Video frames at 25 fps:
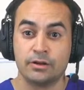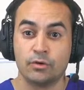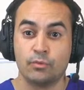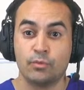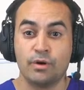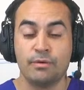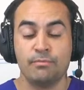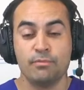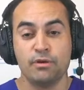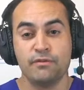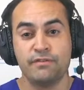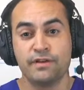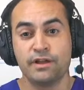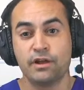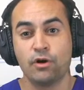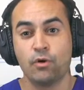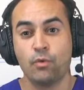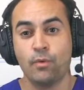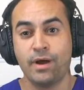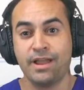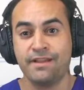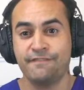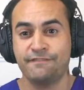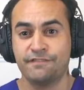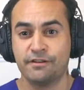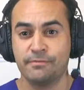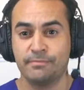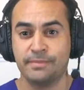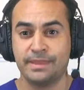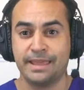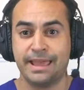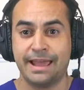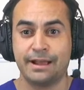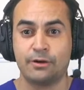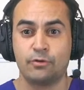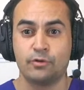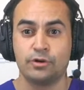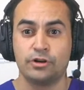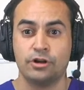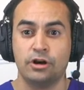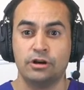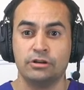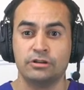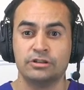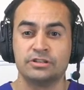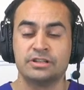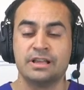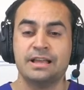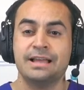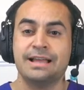We're moving away from the
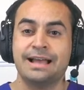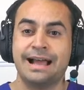equinox